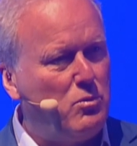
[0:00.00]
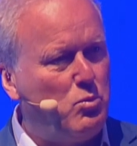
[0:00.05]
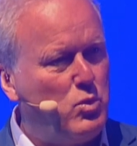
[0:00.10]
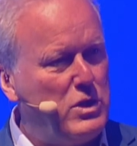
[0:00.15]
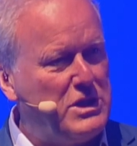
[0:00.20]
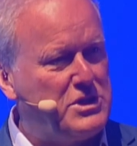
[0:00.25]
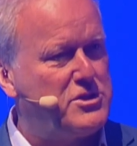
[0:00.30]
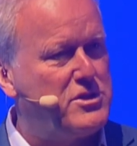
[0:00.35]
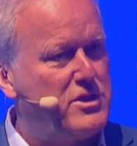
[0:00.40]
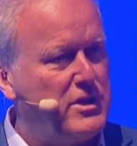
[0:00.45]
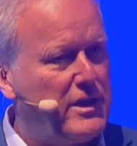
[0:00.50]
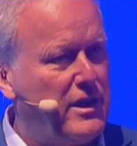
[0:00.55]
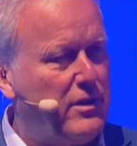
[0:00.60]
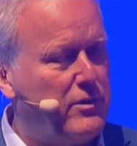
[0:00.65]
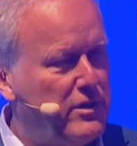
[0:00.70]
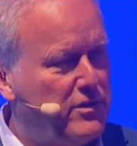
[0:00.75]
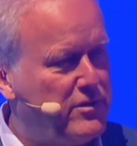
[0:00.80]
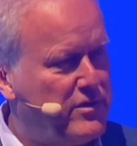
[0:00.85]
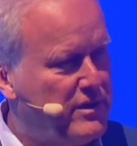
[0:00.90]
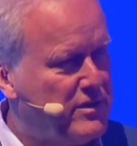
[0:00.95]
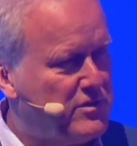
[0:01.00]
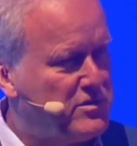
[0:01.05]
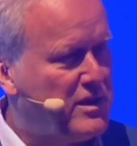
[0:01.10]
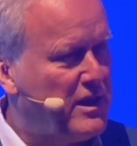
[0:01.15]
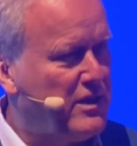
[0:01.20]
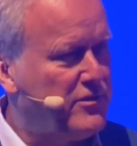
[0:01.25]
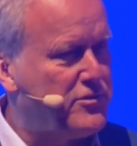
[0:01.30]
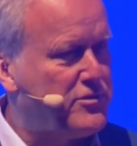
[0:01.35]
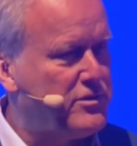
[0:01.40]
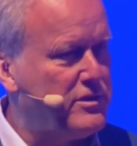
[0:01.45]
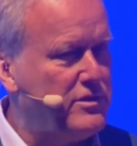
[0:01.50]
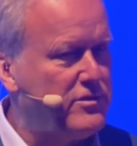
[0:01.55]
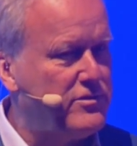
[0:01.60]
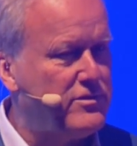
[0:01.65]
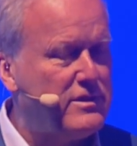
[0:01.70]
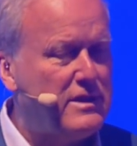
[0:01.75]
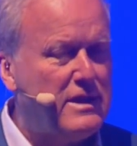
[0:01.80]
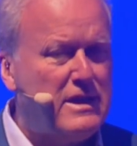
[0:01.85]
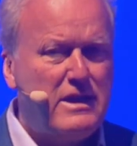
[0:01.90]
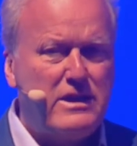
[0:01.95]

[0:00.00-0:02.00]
wish to go into these countries,